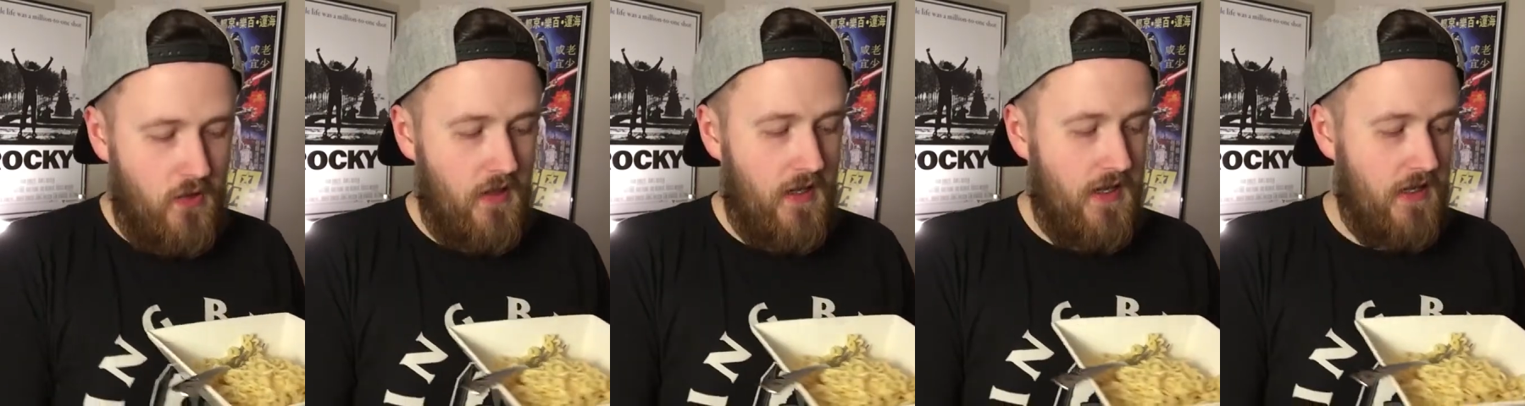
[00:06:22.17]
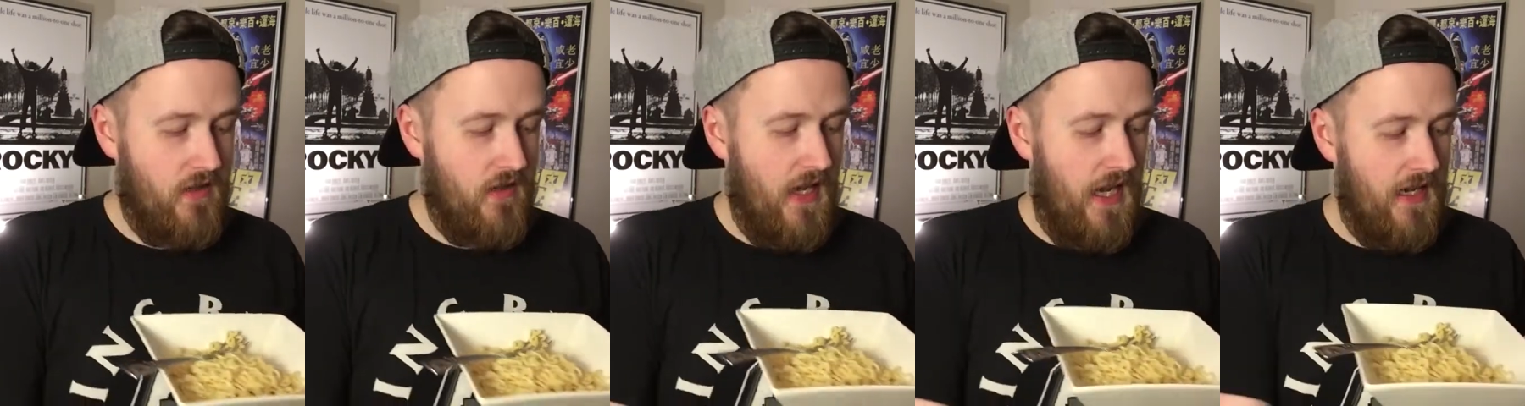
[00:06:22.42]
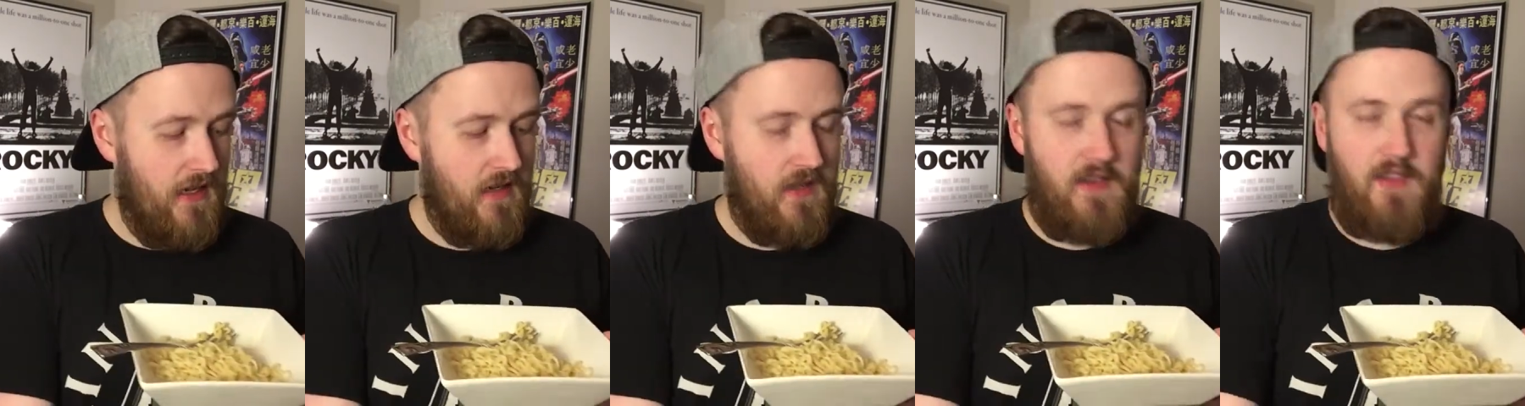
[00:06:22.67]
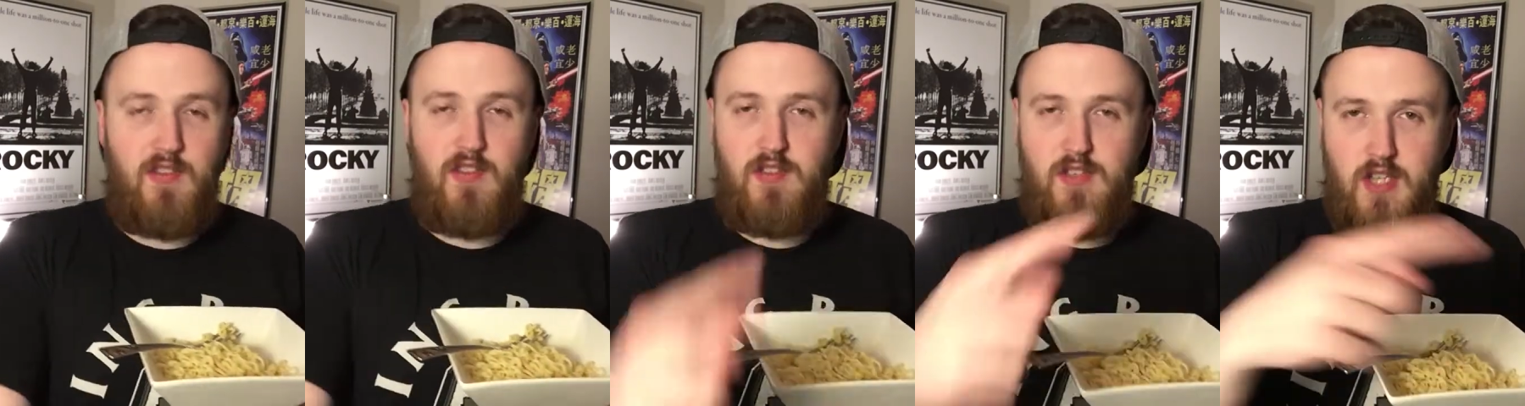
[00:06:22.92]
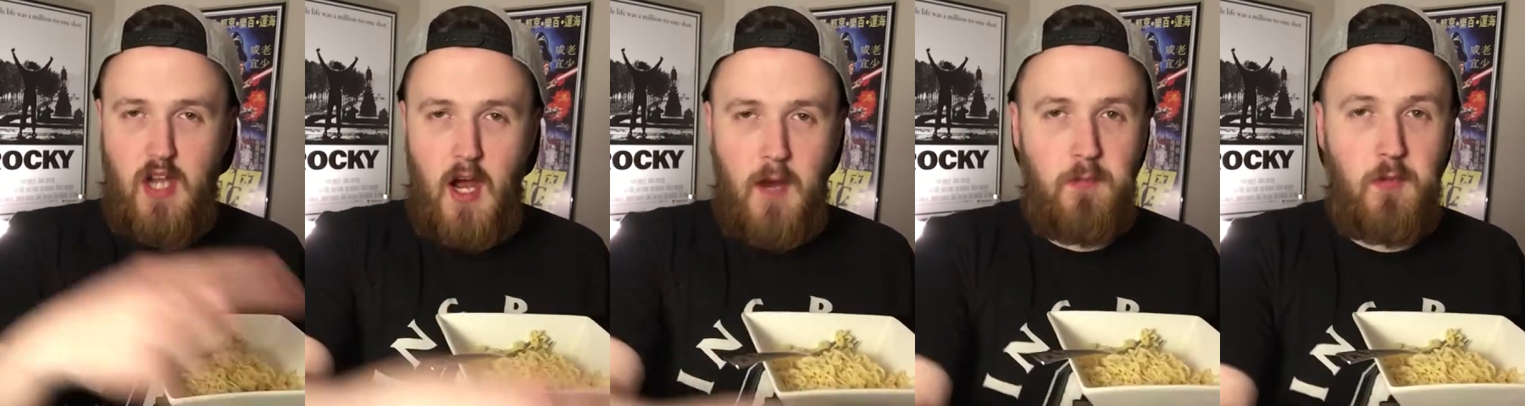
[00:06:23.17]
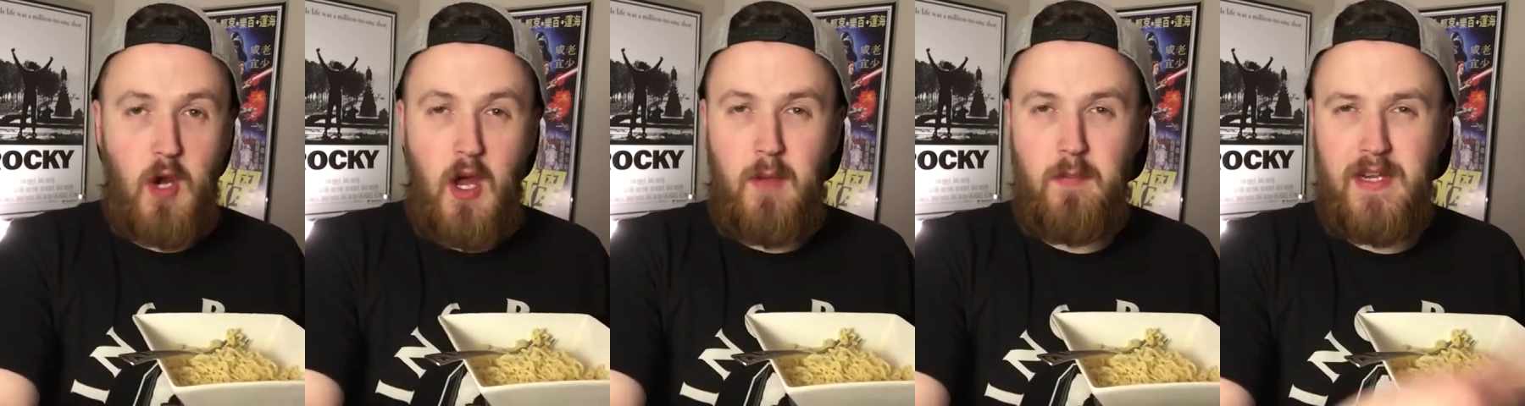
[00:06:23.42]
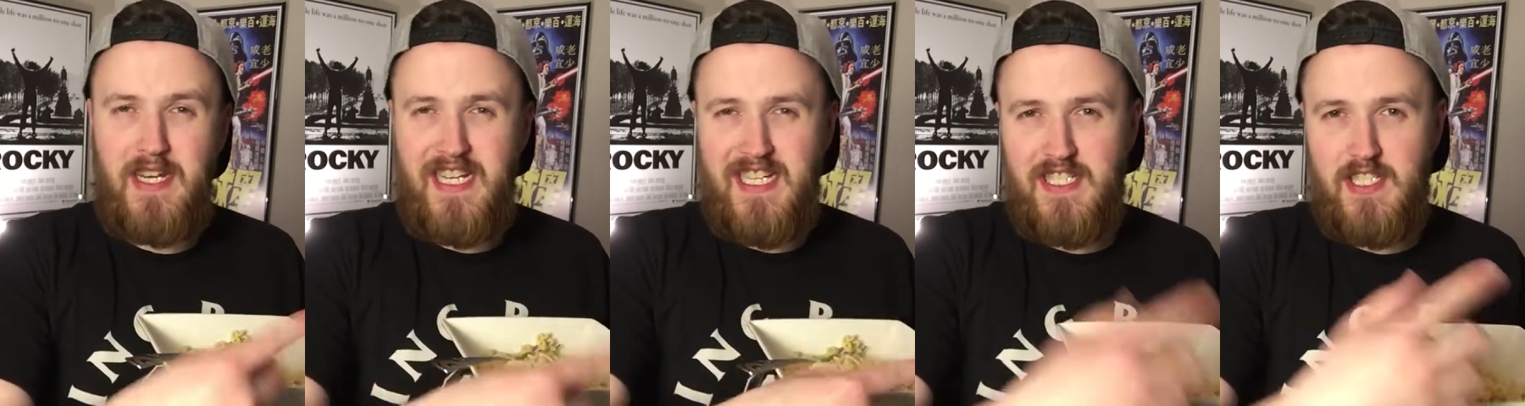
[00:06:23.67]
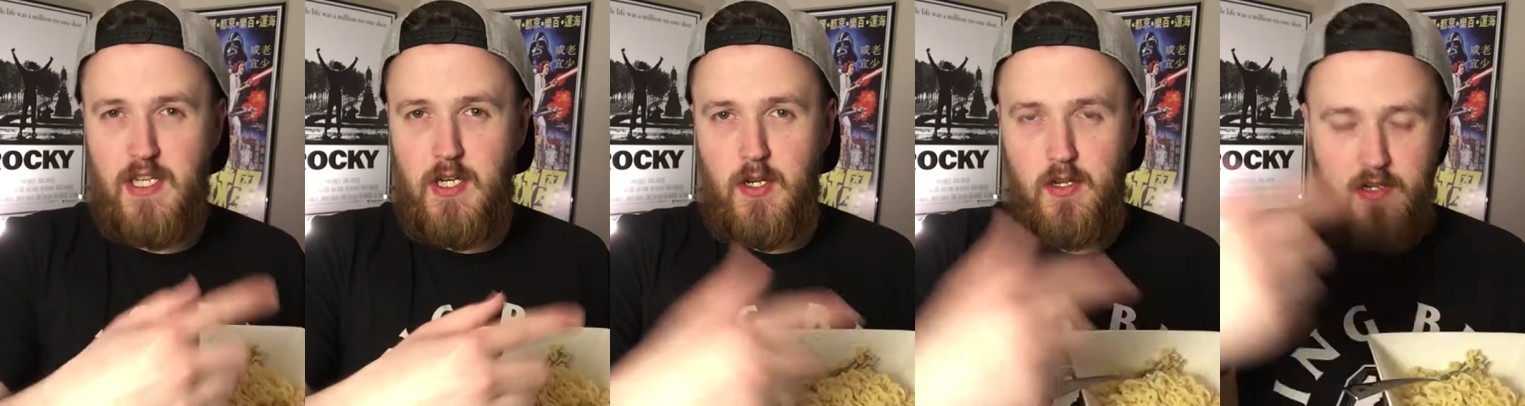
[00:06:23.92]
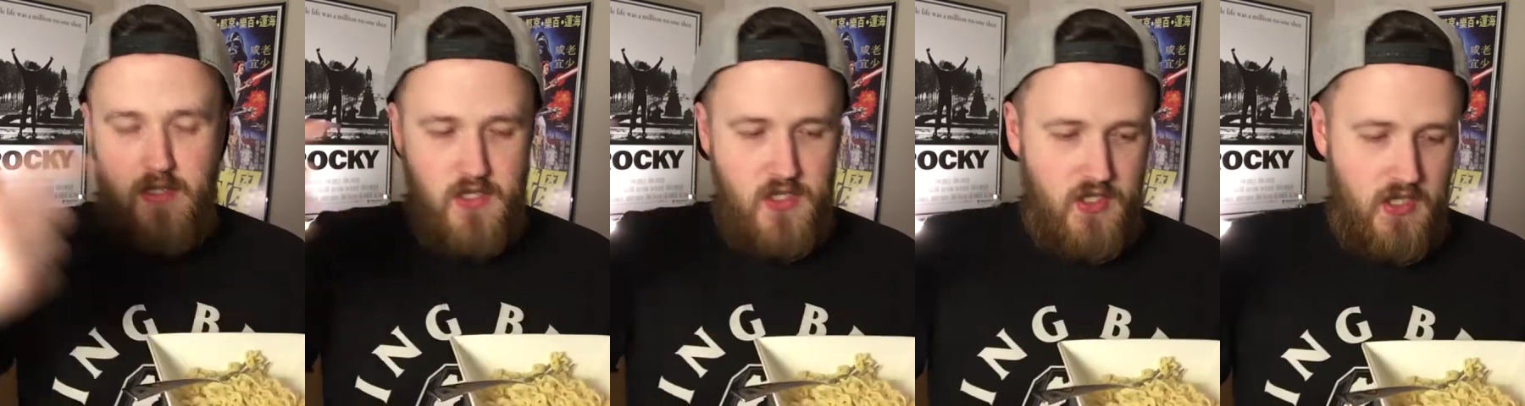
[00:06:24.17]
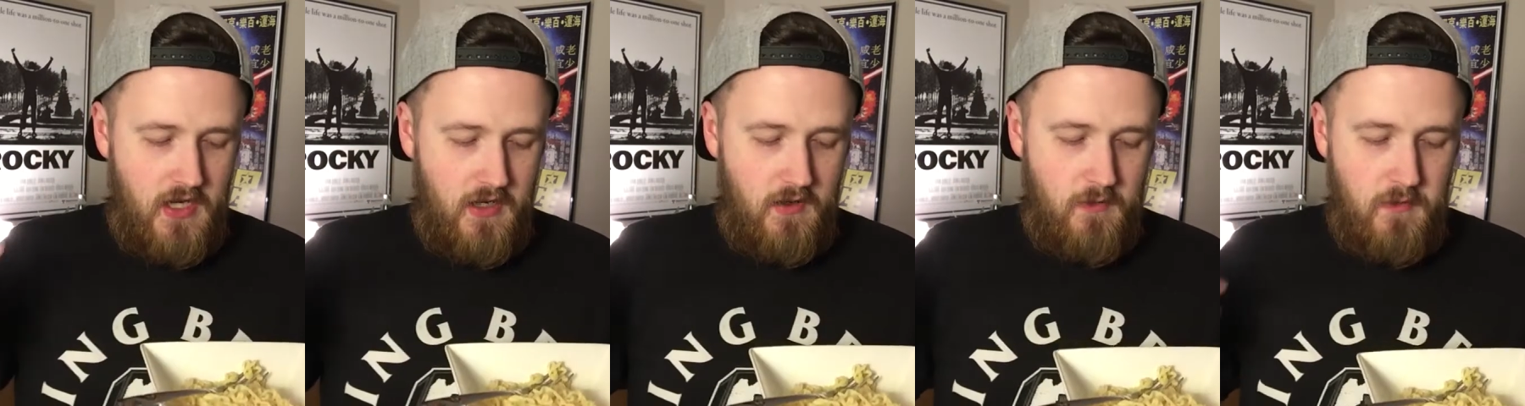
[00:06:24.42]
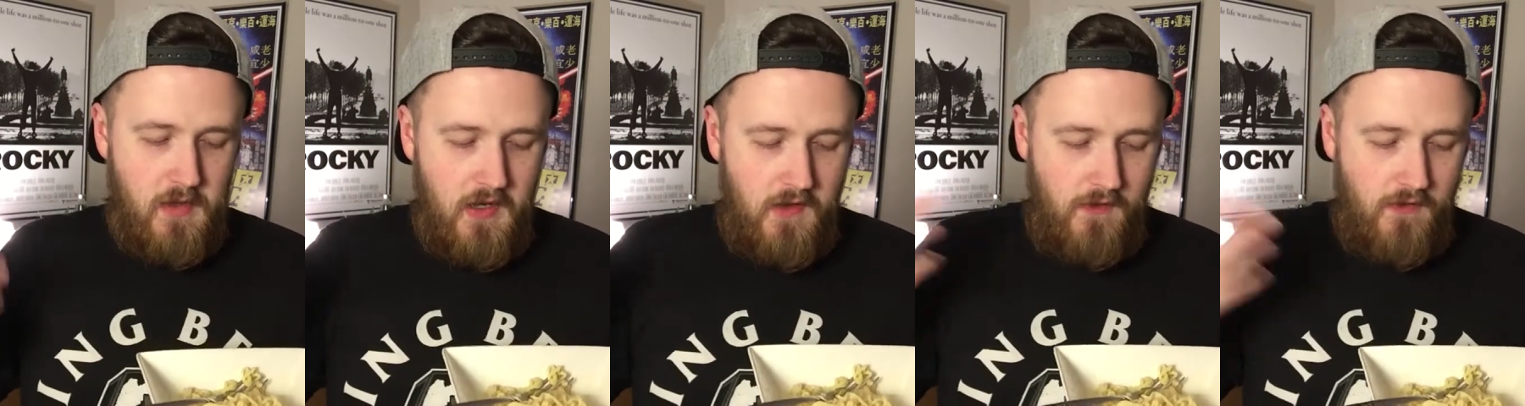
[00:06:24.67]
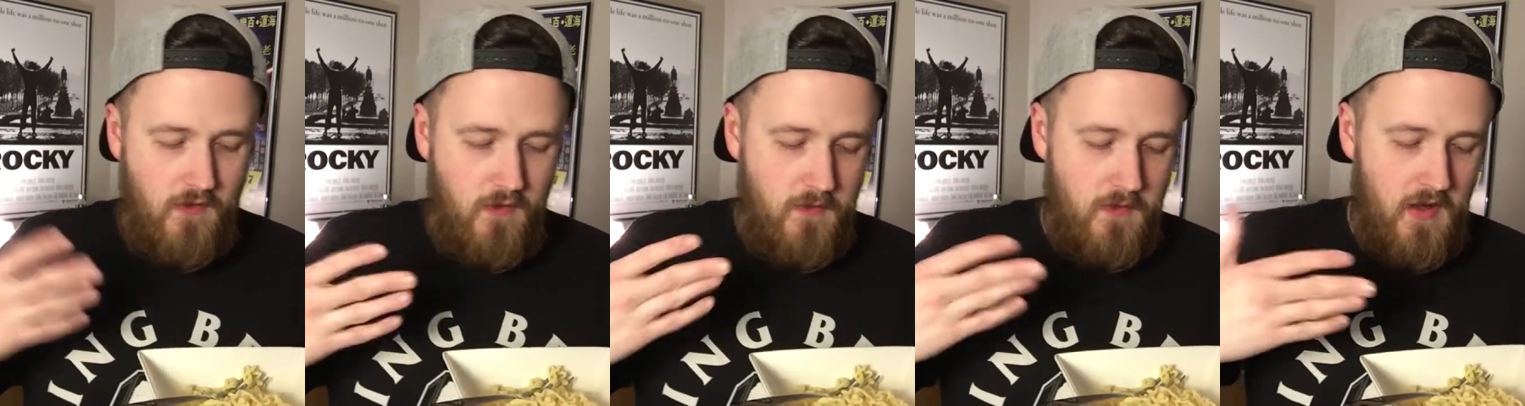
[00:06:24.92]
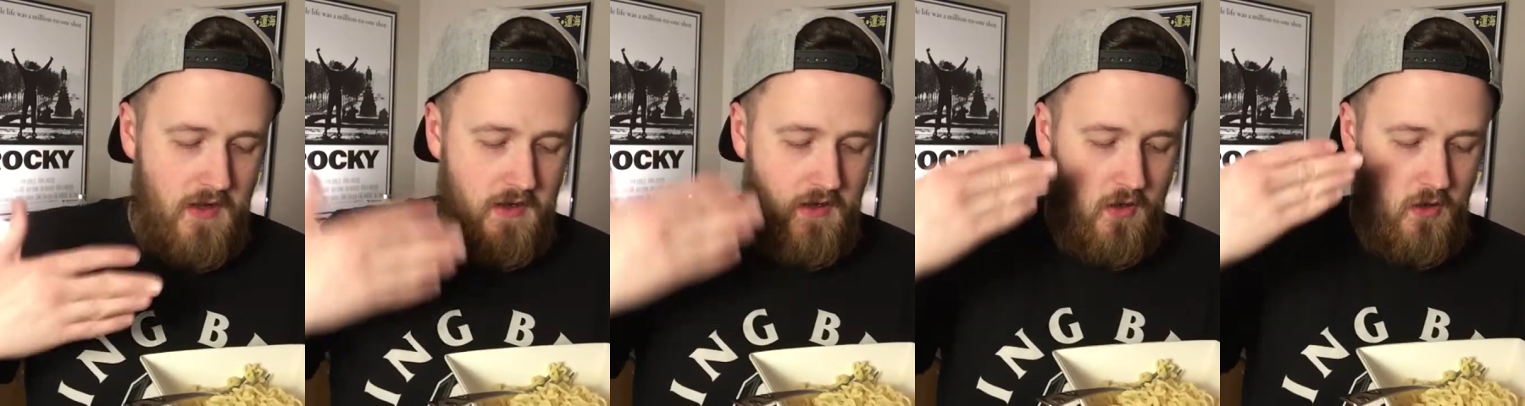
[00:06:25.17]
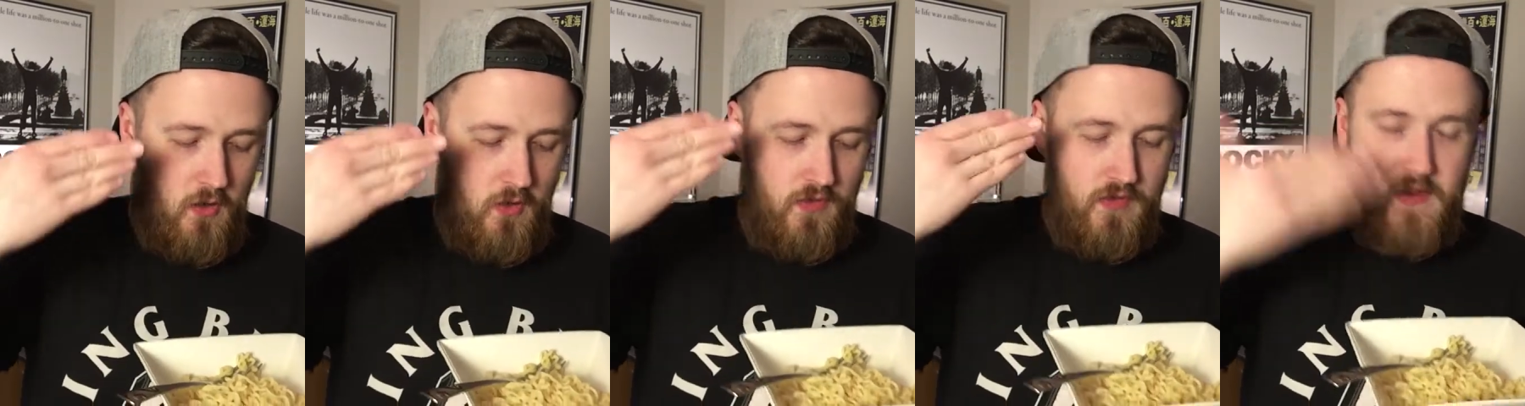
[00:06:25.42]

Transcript: Like, that the Top Ramen isn't gonna shake me from like, oh,